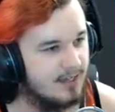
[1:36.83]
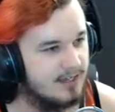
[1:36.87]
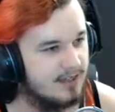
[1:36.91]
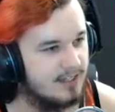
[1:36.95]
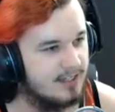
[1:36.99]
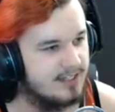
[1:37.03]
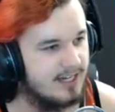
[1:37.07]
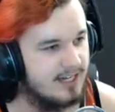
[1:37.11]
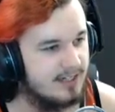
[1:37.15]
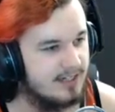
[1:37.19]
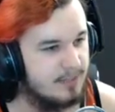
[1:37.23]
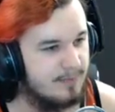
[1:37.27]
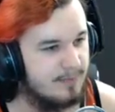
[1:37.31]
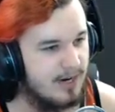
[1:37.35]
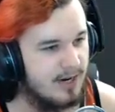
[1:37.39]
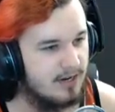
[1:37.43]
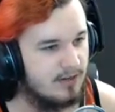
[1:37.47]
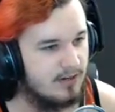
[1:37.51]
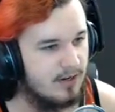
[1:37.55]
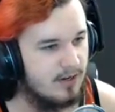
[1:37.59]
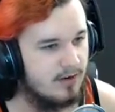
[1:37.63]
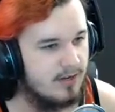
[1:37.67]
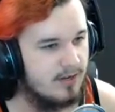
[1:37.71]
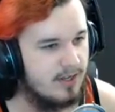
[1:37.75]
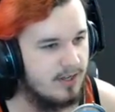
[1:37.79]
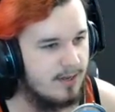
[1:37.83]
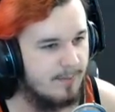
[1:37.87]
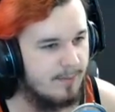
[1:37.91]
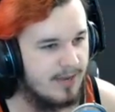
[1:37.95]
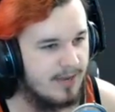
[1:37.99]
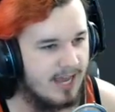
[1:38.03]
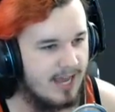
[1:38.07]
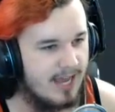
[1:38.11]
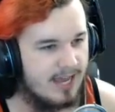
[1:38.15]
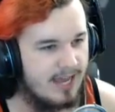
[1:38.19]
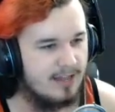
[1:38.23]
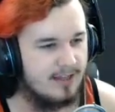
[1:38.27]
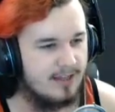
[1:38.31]
Let's take the bear though. But
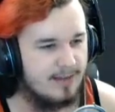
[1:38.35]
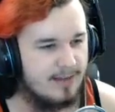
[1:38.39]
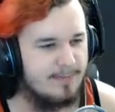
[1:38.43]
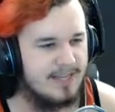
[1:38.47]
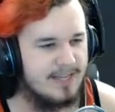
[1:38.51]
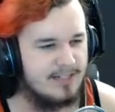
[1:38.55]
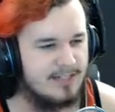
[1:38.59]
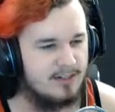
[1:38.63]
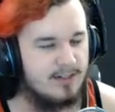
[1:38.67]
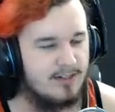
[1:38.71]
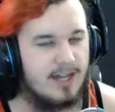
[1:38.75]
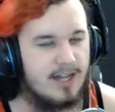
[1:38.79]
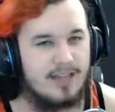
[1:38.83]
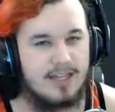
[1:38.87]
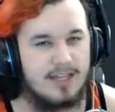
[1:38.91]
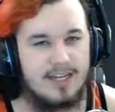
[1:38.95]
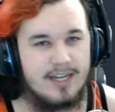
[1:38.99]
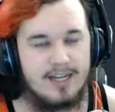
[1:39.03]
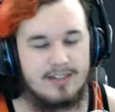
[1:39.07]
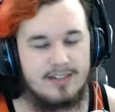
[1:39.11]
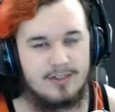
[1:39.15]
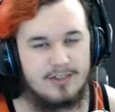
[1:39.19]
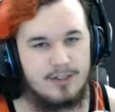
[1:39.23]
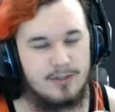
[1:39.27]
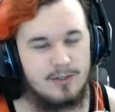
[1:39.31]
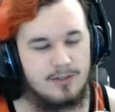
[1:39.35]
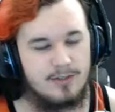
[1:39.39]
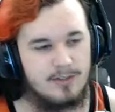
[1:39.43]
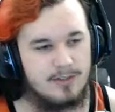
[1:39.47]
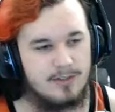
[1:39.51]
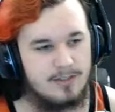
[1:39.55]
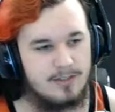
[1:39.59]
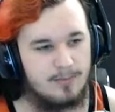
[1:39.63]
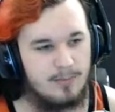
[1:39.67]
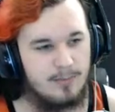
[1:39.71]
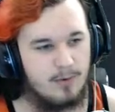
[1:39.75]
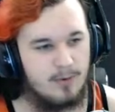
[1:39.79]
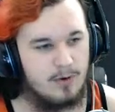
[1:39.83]
yeah, it, it means a lot that you guys are choosing
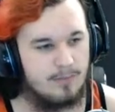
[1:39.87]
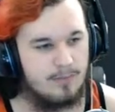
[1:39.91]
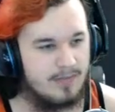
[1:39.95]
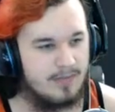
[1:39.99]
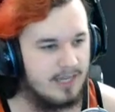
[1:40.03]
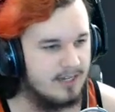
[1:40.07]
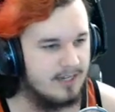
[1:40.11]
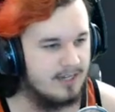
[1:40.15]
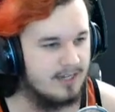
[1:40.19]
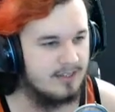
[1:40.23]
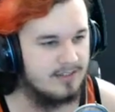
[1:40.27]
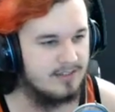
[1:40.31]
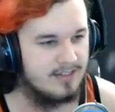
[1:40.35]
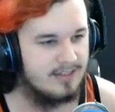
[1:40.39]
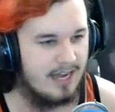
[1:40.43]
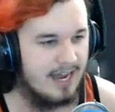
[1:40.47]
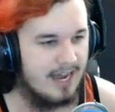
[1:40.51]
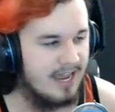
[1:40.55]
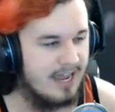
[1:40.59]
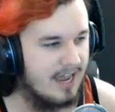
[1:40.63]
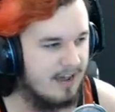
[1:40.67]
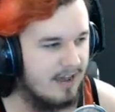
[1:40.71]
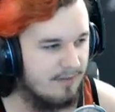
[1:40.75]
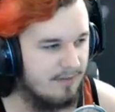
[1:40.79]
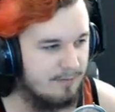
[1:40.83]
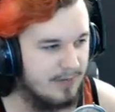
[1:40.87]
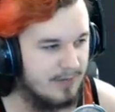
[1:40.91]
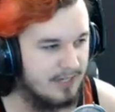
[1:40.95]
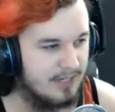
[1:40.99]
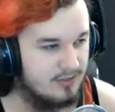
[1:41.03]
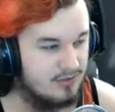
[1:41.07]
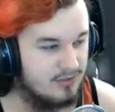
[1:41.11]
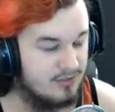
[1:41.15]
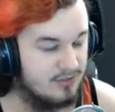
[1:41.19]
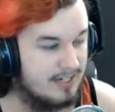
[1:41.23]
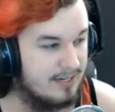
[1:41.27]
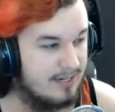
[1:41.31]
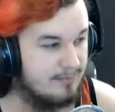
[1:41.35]
to support me because I have big
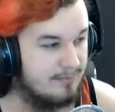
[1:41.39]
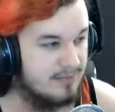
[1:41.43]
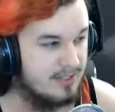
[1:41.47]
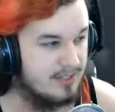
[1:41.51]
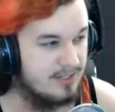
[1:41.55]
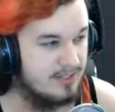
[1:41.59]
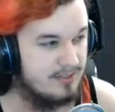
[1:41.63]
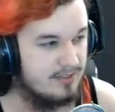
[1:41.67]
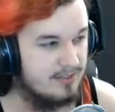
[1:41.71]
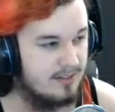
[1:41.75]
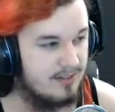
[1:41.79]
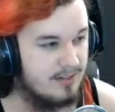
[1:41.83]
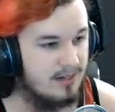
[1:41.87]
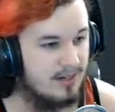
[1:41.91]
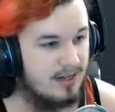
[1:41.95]
dreams.